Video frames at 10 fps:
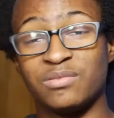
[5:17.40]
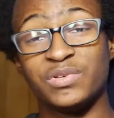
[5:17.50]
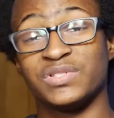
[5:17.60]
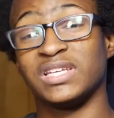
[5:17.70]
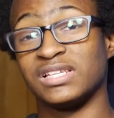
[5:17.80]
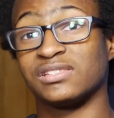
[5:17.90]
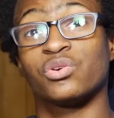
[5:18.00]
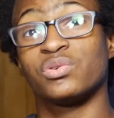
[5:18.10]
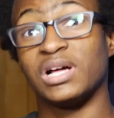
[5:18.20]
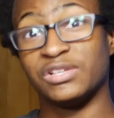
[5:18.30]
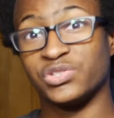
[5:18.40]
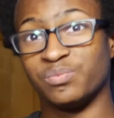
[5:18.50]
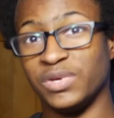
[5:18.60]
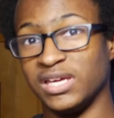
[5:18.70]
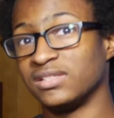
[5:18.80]
people say the Electoral College was
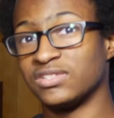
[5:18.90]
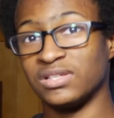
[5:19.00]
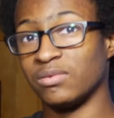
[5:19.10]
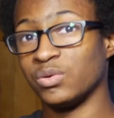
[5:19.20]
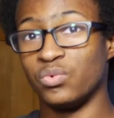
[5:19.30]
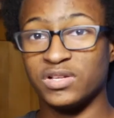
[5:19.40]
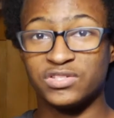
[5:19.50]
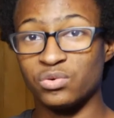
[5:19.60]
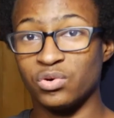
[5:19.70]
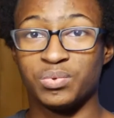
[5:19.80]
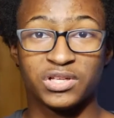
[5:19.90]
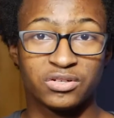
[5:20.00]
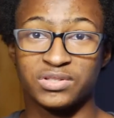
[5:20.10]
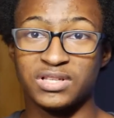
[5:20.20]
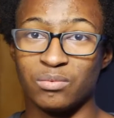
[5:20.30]
made so that way one school of
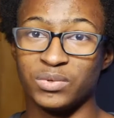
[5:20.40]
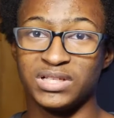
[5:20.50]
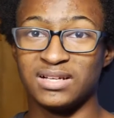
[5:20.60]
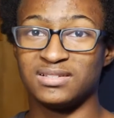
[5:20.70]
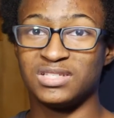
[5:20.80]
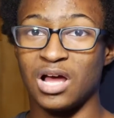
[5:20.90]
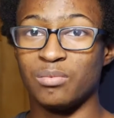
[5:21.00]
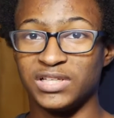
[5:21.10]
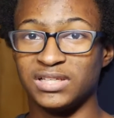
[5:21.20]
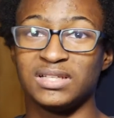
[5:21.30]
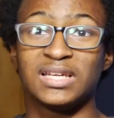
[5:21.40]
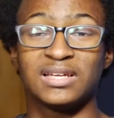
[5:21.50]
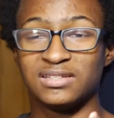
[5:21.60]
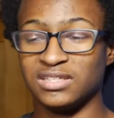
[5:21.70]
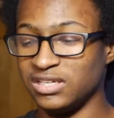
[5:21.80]
political thought would not dominate
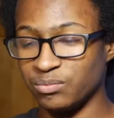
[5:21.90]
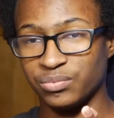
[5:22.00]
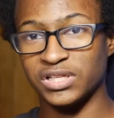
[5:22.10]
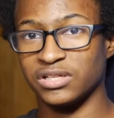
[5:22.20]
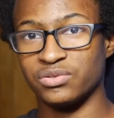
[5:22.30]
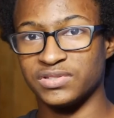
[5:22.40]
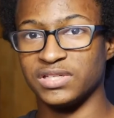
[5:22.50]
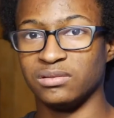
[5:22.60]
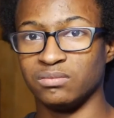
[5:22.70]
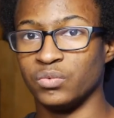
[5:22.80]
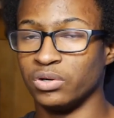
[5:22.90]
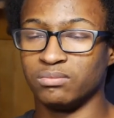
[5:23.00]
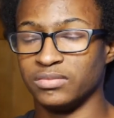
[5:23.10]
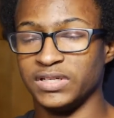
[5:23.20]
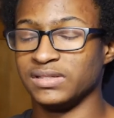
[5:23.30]
the political scene. Well,
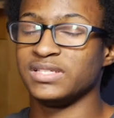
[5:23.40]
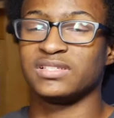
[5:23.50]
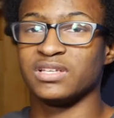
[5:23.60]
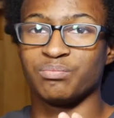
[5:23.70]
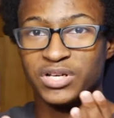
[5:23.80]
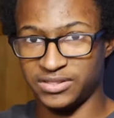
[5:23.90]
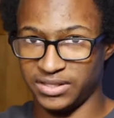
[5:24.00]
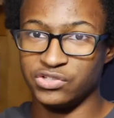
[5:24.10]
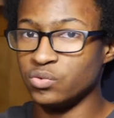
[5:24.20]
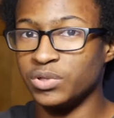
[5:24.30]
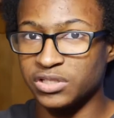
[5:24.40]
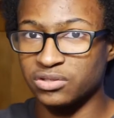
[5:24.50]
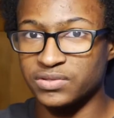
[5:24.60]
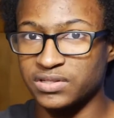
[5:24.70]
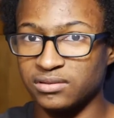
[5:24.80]
at least the presidential
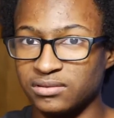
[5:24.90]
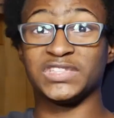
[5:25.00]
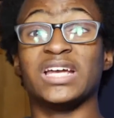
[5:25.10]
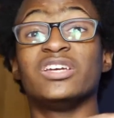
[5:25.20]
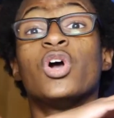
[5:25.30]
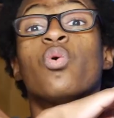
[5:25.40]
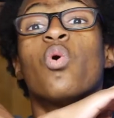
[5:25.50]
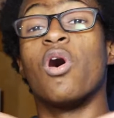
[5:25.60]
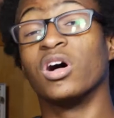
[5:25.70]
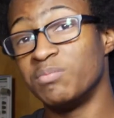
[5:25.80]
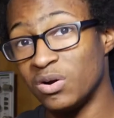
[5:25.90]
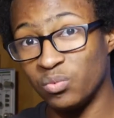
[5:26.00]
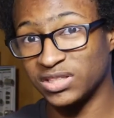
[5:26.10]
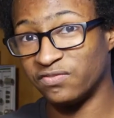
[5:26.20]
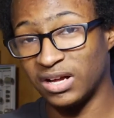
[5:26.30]
political scene. I could go on about
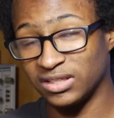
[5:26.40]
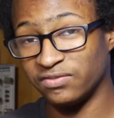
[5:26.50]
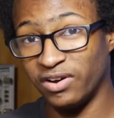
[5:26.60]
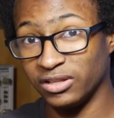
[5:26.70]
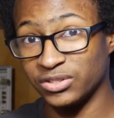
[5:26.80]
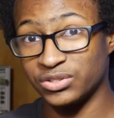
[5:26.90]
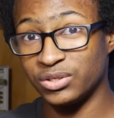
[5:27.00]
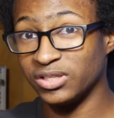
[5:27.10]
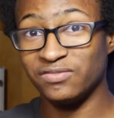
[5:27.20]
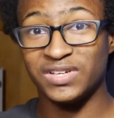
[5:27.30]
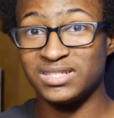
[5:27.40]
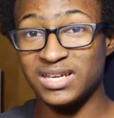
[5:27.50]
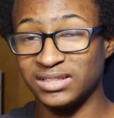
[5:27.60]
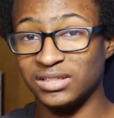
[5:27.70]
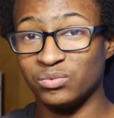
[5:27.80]
what the Founding Fathers could have
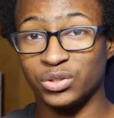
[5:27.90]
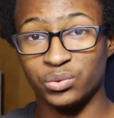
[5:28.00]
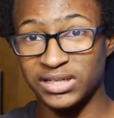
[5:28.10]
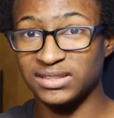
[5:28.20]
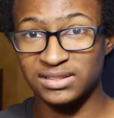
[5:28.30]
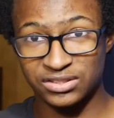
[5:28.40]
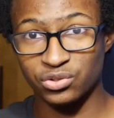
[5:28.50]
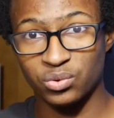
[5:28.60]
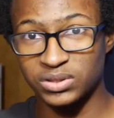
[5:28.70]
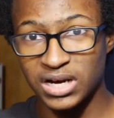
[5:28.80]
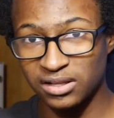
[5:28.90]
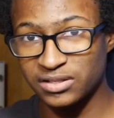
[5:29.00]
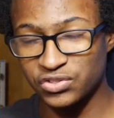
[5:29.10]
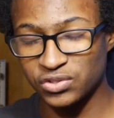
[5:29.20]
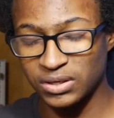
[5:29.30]
intended when creating the Electoral
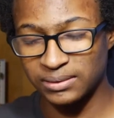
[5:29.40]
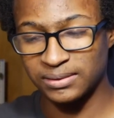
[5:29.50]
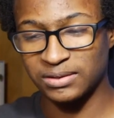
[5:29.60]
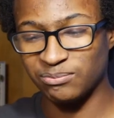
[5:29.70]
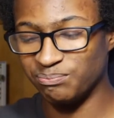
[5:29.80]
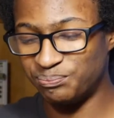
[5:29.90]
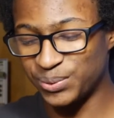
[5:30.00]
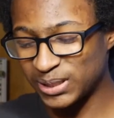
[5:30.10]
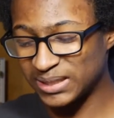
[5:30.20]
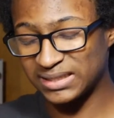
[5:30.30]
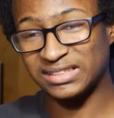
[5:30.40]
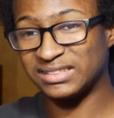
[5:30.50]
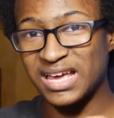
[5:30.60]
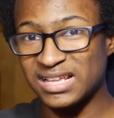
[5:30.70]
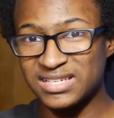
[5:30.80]
College, but
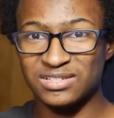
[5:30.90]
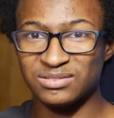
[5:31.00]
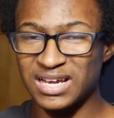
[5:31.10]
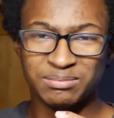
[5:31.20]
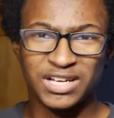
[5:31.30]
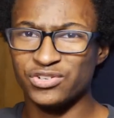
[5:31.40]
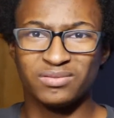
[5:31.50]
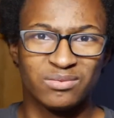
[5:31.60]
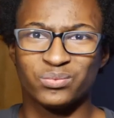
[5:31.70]
that isn't, I'm not sure that